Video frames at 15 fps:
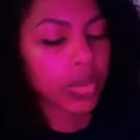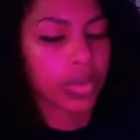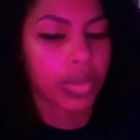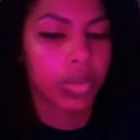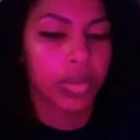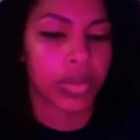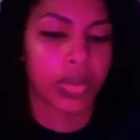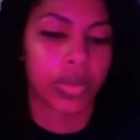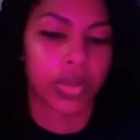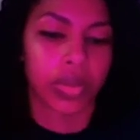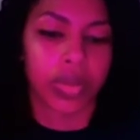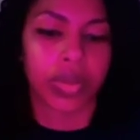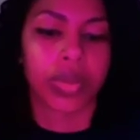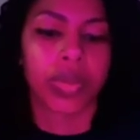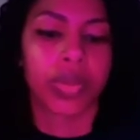
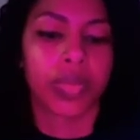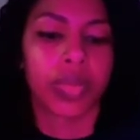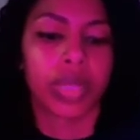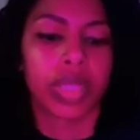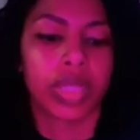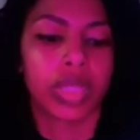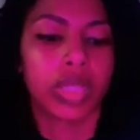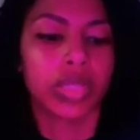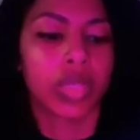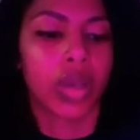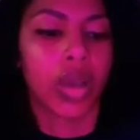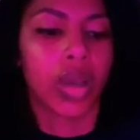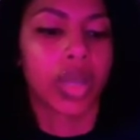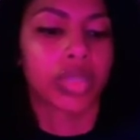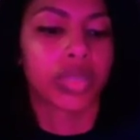one of these
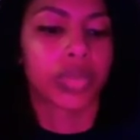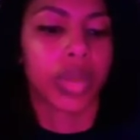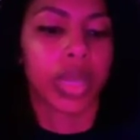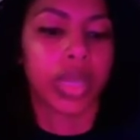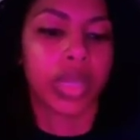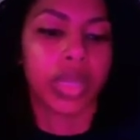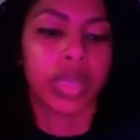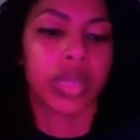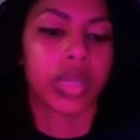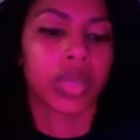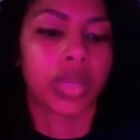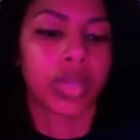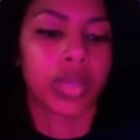cards right here.